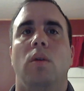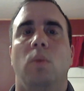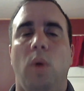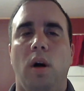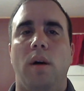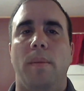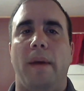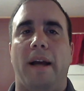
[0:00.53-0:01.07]

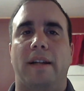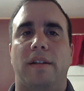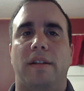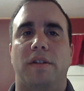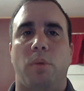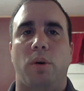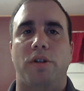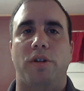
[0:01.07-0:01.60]
Welcome back to the
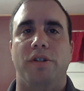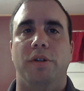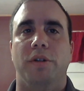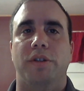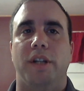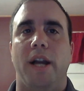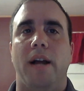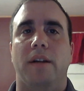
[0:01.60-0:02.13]
Sports
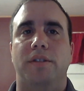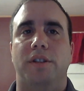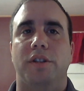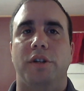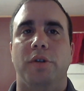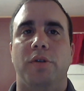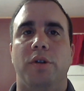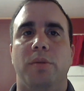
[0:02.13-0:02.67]
News
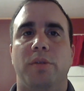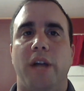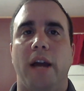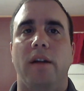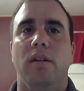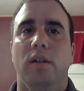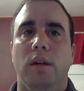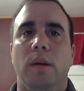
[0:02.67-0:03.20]
Analysis YouTube
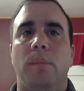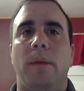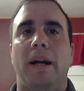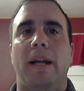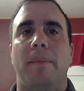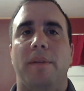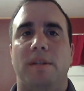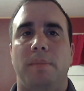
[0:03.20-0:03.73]
channel. My
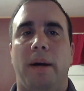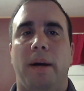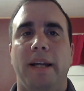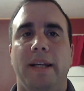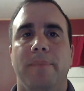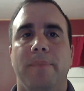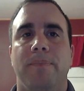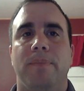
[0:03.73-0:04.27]
name is
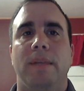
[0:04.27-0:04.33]
Mike.